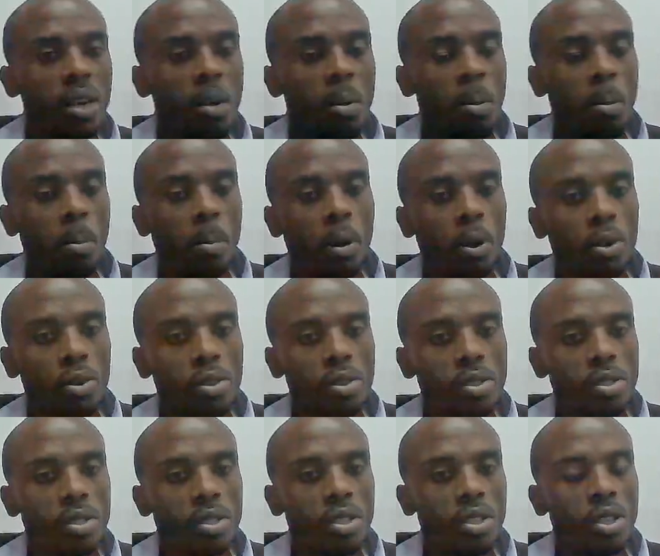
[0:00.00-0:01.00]
box.
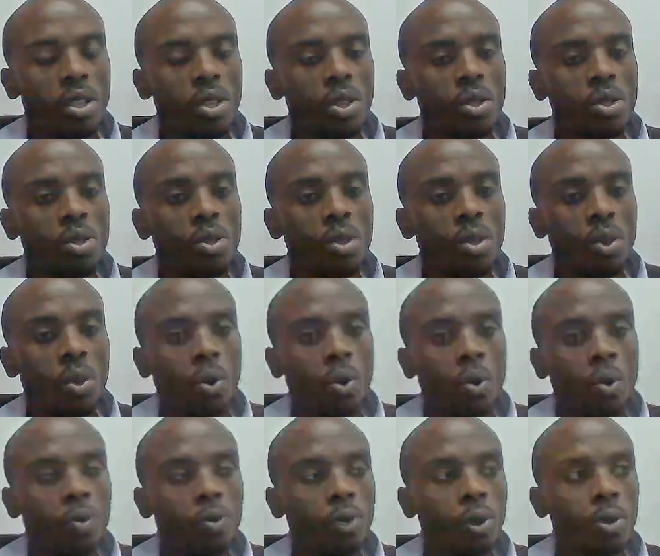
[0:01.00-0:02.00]
So for
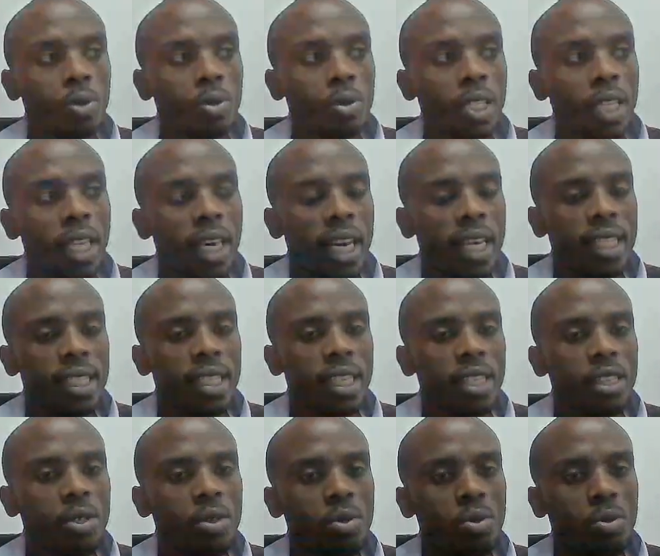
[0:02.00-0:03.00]
today, I just
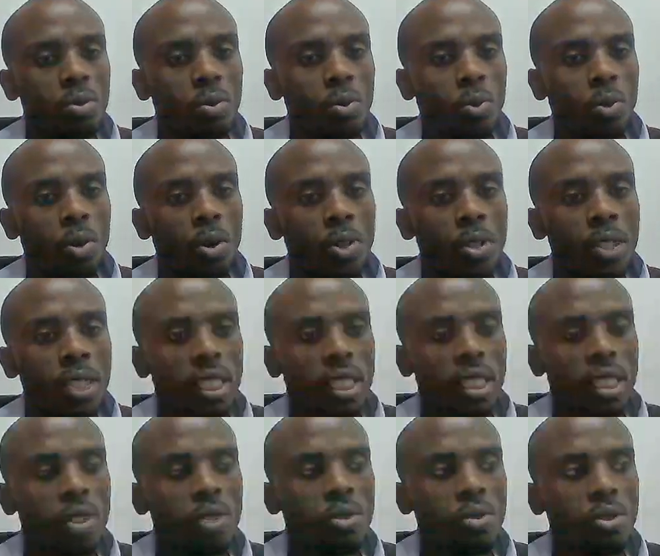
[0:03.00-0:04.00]
want to
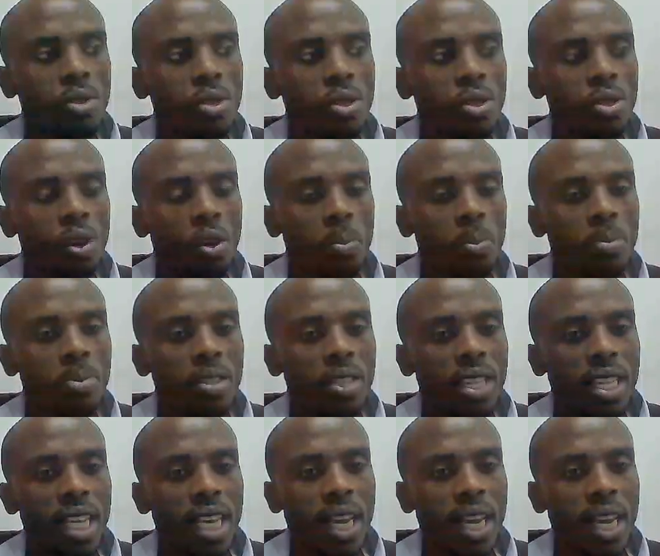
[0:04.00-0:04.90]
stop there.